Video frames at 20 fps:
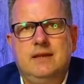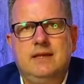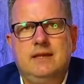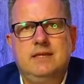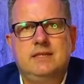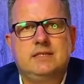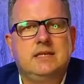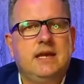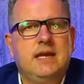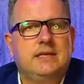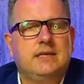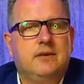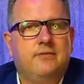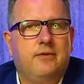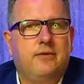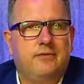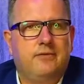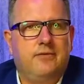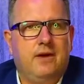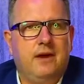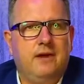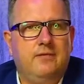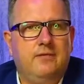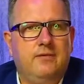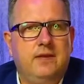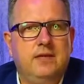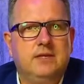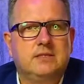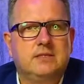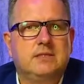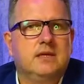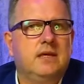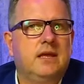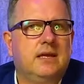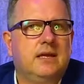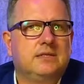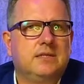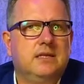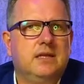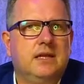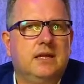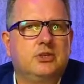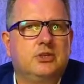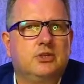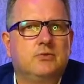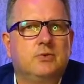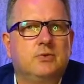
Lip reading: He's elected for 5 years. The last election